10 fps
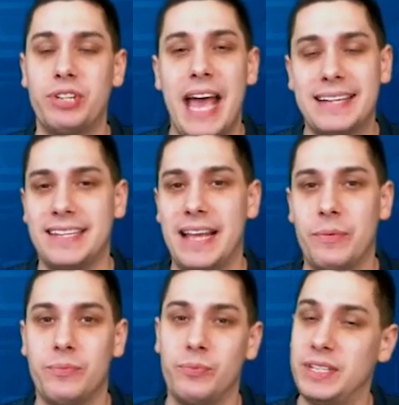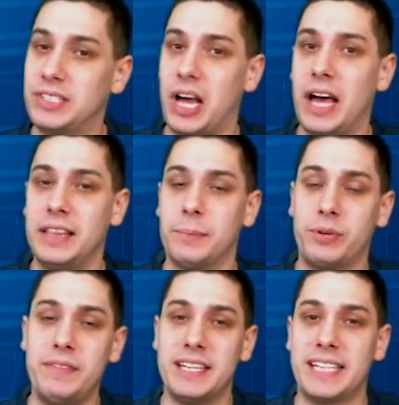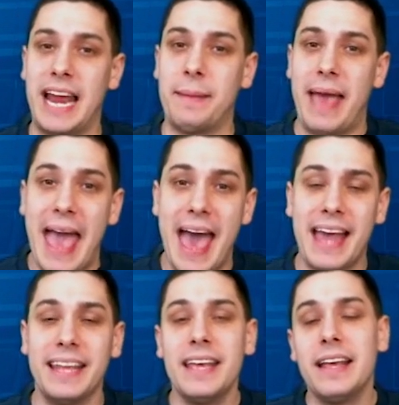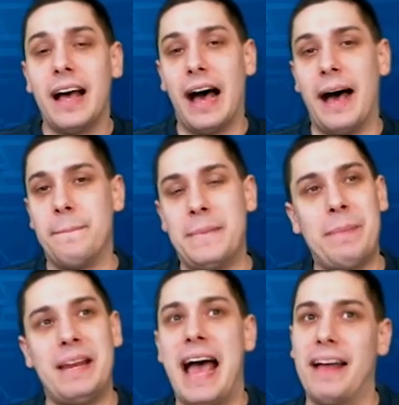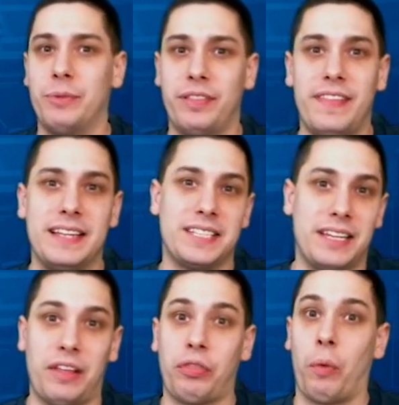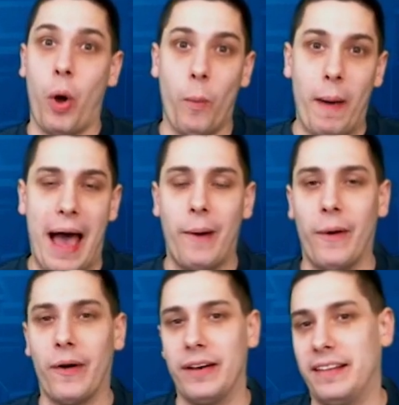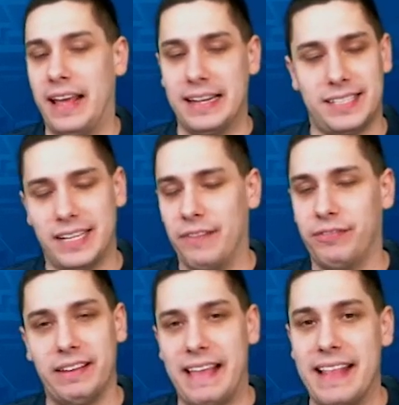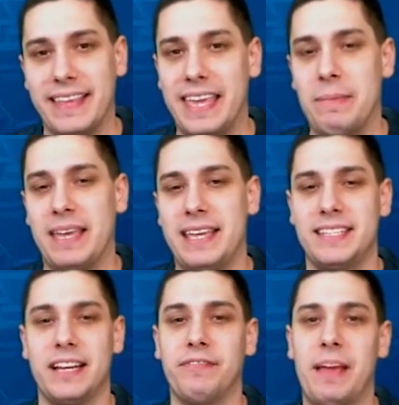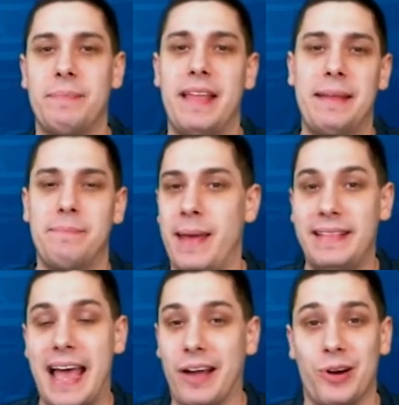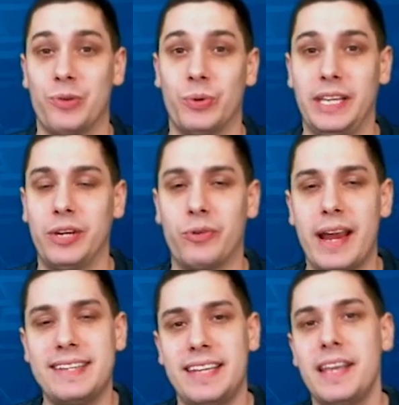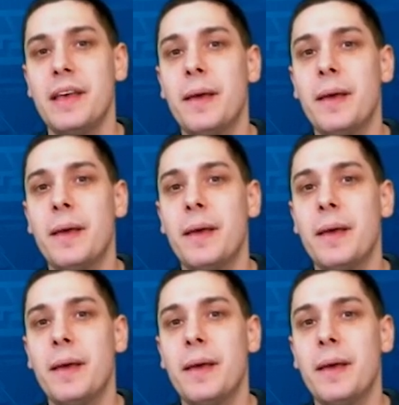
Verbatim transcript: Jackson that we saw in the previous item had. Um, maybe not with things like the throw power and, and stuff like that, the gimmicky stuff that made, made that card really crazy,